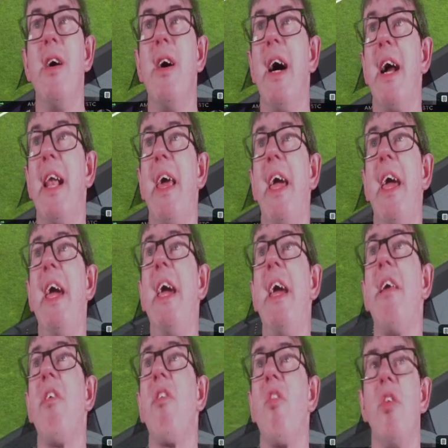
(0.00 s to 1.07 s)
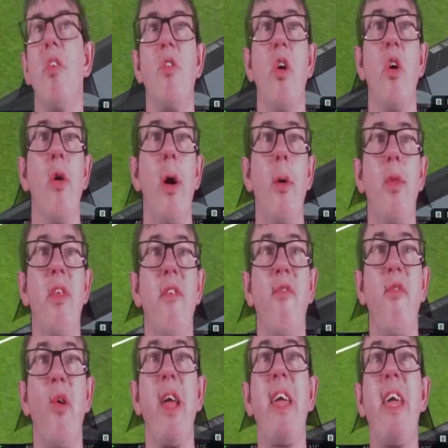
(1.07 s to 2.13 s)
And it is Duro with a
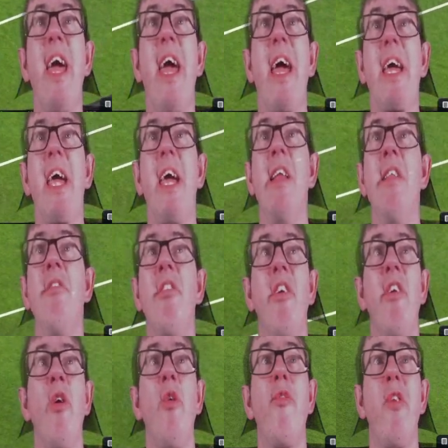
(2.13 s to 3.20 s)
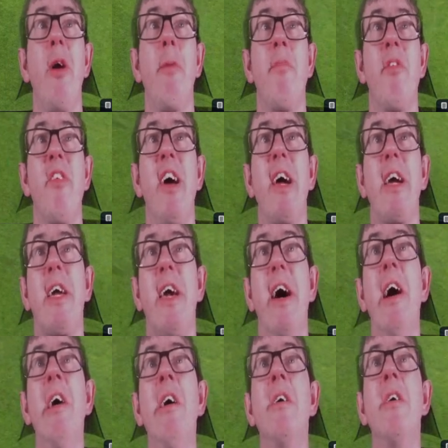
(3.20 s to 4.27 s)
free kick into
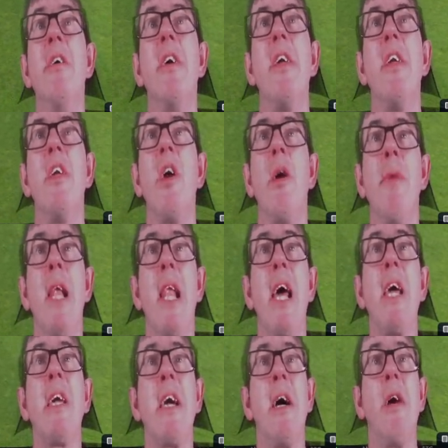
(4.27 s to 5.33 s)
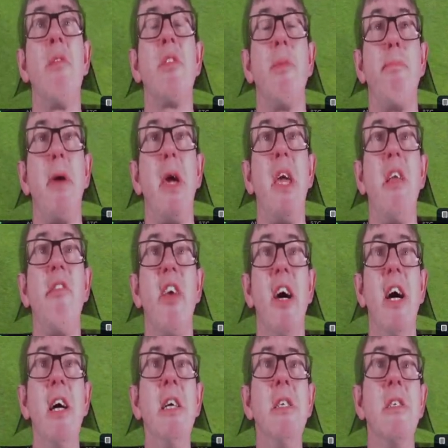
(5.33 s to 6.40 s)
Framsaka. Yermolenko to
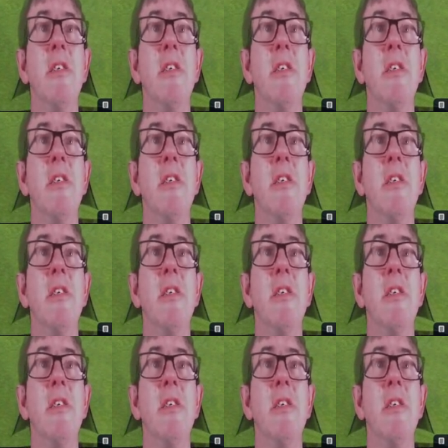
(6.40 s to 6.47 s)
Peter.